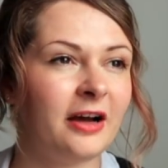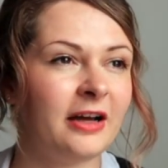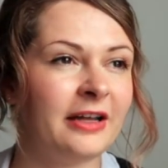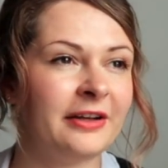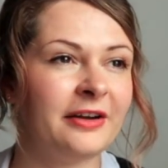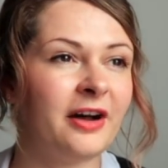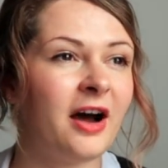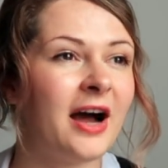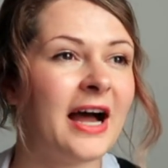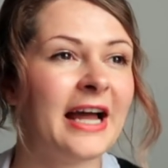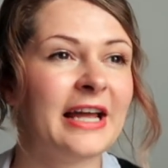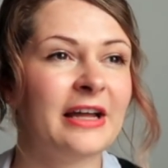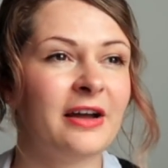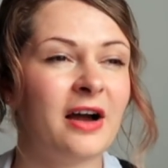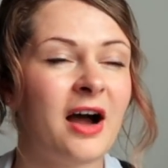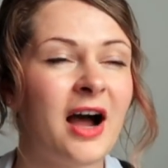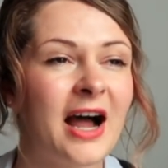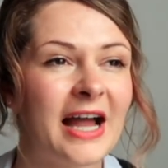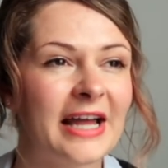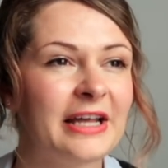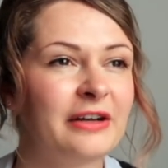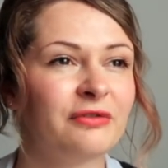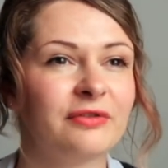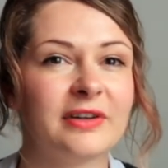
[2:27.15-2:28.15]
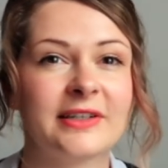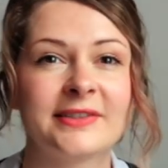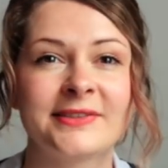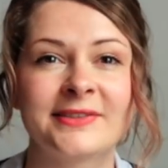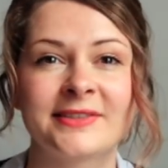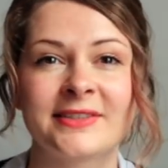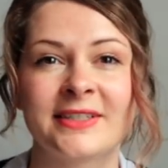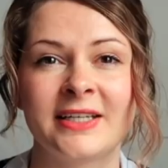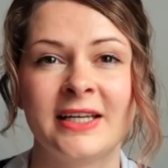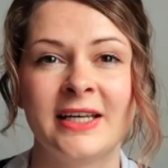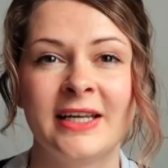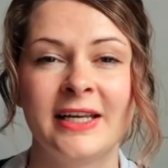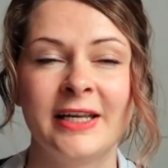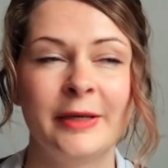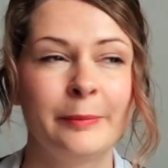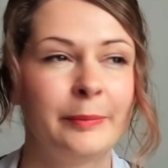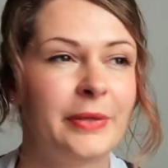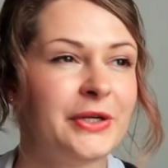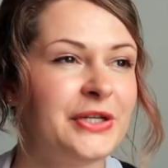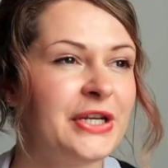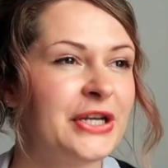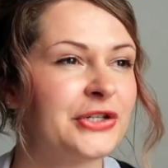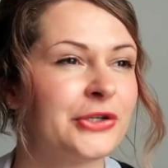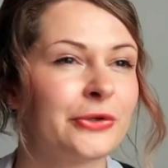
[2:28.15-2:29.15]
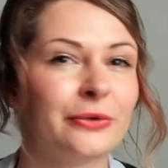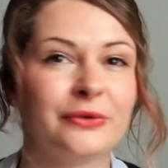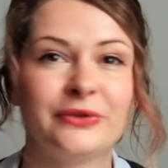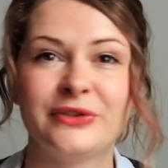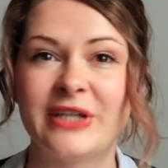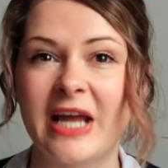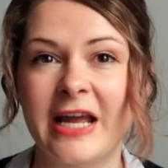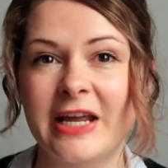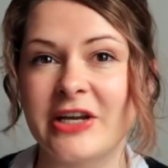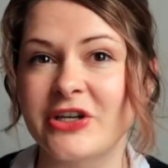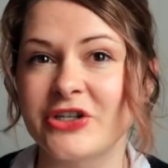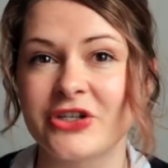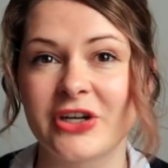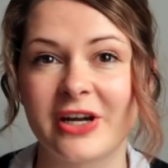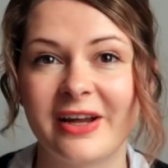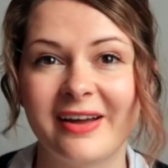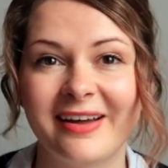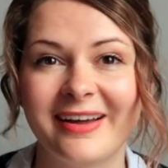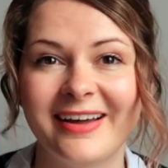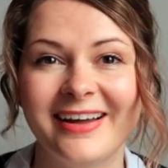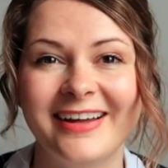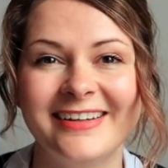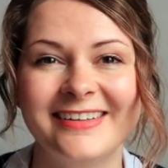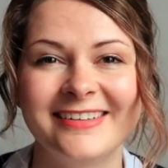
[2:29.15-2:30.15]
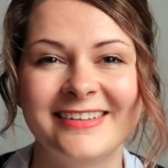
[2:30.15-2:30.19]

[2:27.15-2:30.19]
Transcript: and high in risk, potential danger,